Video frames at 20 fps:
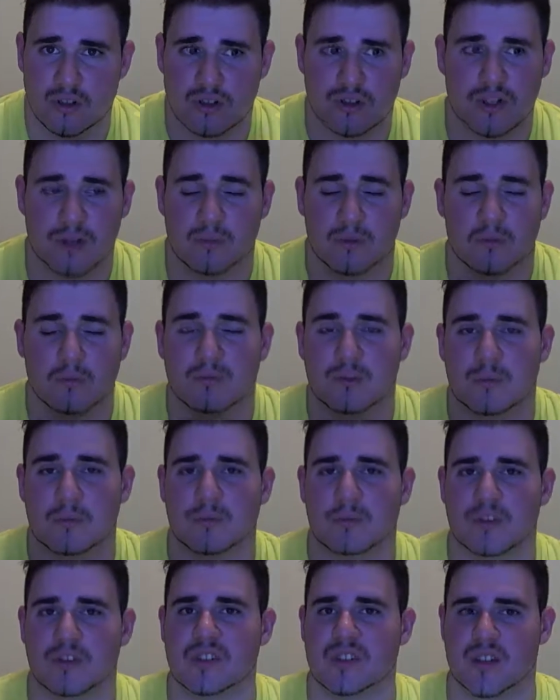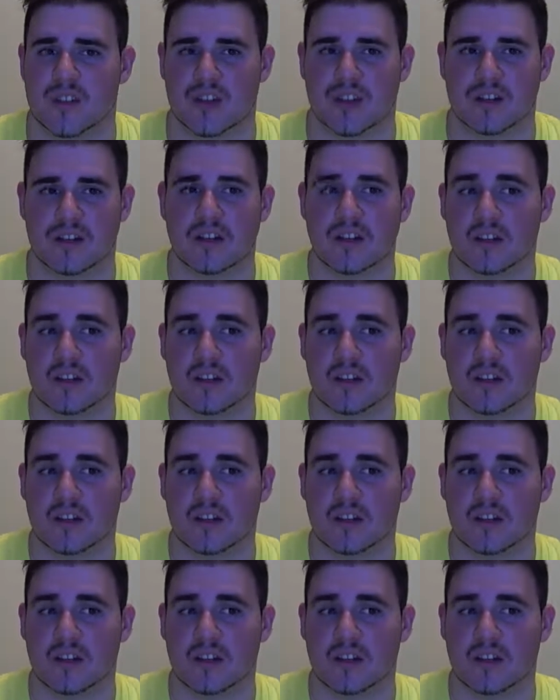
let me re-say that,